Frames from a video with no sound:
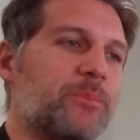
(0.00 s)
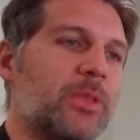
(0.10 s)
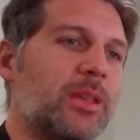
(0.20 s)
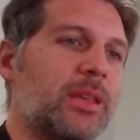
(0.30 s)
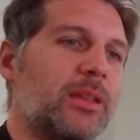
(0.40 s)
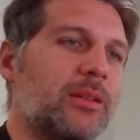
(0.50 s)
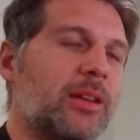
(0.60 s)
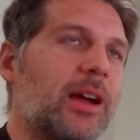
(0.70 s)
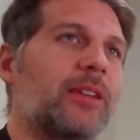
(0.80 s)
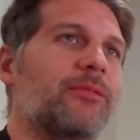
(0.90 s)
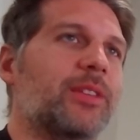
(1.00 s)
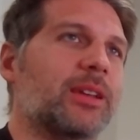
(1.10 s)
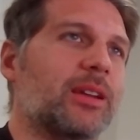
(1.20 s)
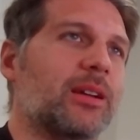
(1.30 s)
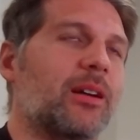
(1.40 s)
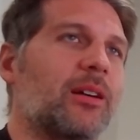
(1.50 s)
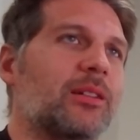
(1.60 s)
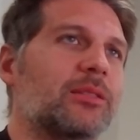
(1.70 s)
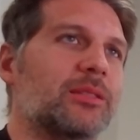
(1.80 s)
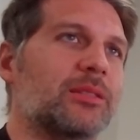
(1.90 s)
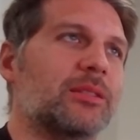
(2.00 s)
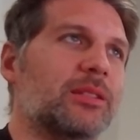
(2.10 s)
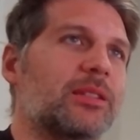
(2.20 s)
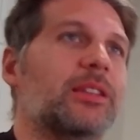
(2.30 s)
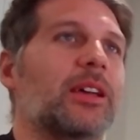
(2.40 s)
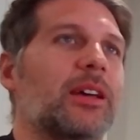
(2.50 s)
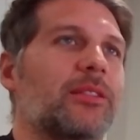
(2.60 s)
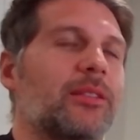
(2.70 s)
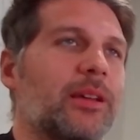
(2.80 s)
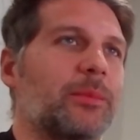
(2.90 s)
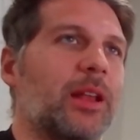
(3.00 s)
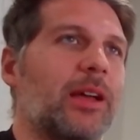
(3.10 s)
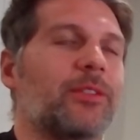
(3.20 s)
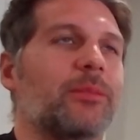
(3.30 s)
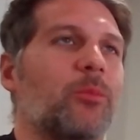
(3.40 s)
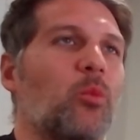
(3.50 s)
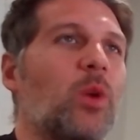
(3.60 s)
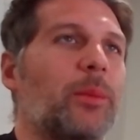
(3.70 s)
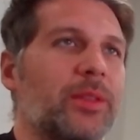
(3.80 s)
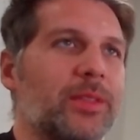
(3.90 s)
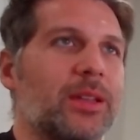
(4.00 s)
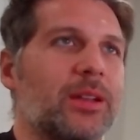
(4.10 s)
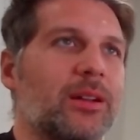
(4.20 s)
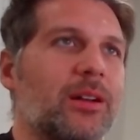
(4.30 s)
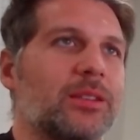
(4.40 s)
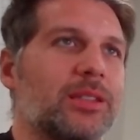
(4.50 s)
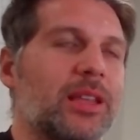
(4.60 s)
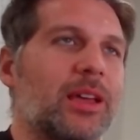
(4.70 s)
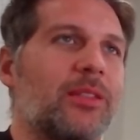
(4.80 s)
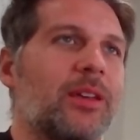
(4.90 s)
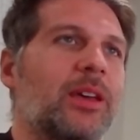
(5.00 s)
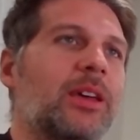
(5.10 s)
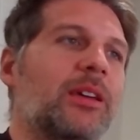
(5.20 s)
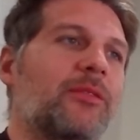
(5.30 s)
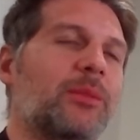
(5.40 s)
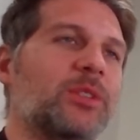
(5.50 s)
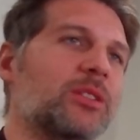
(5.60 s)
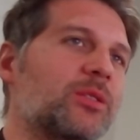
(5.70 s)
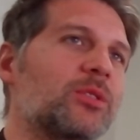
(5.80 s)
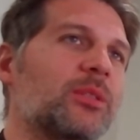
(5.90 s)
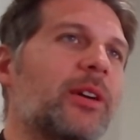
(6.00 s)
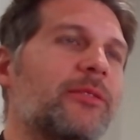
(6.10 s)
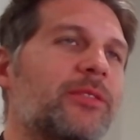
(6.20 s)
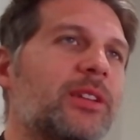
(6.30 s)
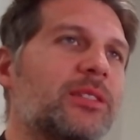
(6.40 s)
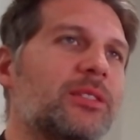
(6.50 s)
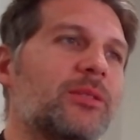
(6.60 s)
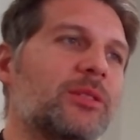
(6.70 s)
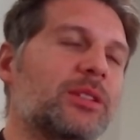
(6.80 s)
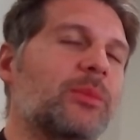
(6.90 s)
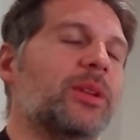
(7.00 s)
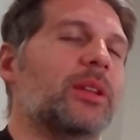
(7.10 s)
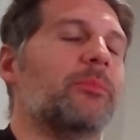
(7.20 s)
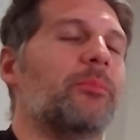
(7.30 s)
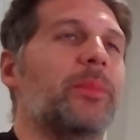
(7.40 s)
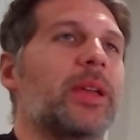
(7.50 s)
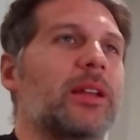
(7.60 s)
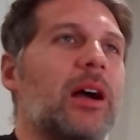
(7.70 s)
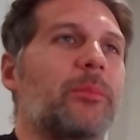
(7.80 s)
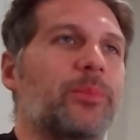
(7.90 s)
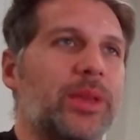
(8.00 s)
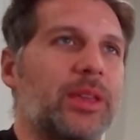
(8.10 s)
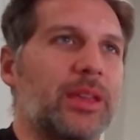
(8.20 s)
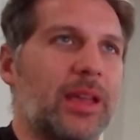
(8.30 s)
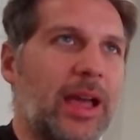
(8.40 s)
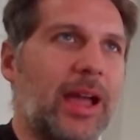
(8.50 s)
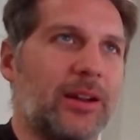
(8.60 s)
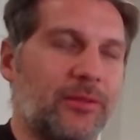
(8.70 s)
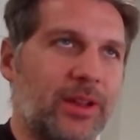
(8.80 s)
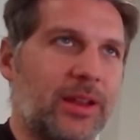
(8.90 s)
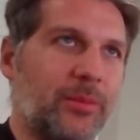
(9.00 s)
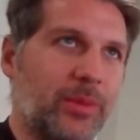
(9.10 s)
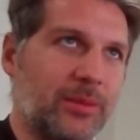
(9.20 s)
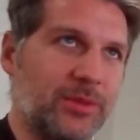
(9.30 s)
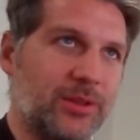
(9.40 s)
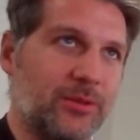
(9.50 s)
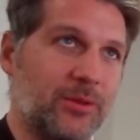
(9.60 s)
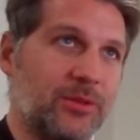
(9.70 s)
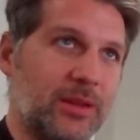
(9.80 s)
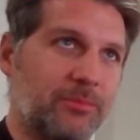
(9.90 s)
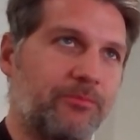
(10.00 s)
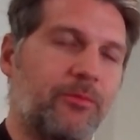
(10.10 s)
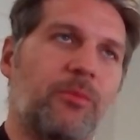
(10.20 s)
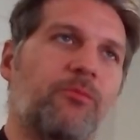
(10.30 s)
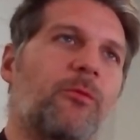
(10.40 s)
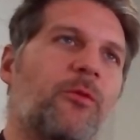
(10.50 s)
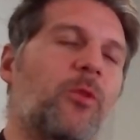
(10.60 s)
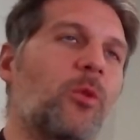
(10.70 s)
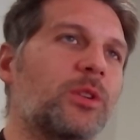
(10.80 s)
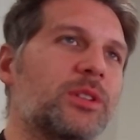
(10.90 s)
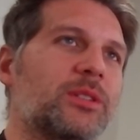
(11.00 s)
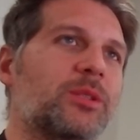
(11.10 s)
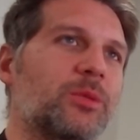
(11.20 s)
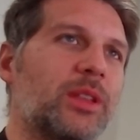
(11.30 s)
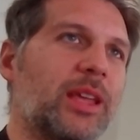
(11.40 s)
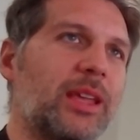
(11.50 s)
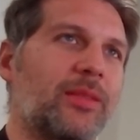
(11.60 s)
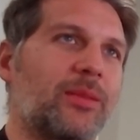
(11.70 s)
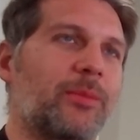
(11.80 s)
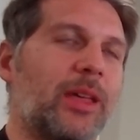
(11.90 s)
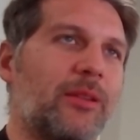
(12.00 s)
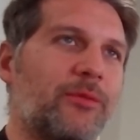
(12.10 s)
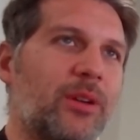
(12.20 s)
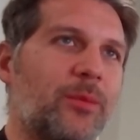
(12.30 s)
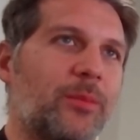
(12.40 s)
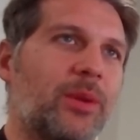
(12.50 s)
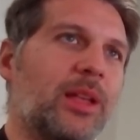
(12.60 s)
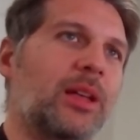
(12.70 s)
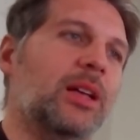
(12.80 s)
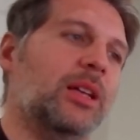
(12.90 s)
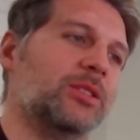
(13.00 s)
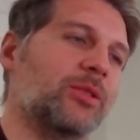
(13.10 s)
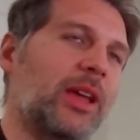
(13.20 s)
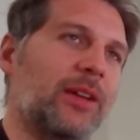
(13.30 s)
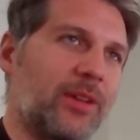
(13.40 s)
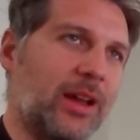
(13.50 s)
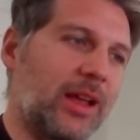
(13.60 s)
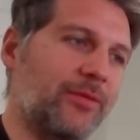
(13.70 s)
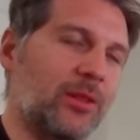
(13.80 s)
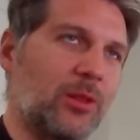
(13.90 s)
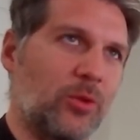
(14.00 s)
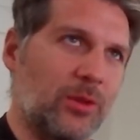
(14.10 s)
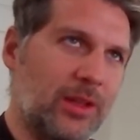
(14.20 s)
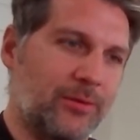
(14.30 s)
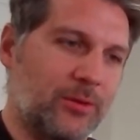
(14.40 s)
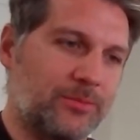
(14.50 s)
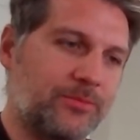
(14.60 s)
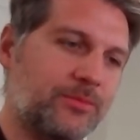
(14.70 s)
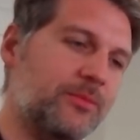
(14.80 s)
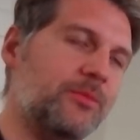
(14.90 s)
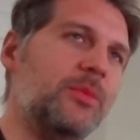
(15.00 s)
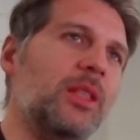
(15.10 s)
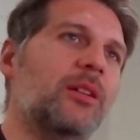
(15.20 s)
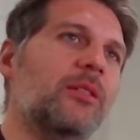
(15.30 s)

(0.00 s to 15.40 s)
knife that can cause death. I have a weapon that can cause death. If I'm just using my fist or something, it may not be aggravated, but I'm still using force to take that from them. So you kind of have the lower level of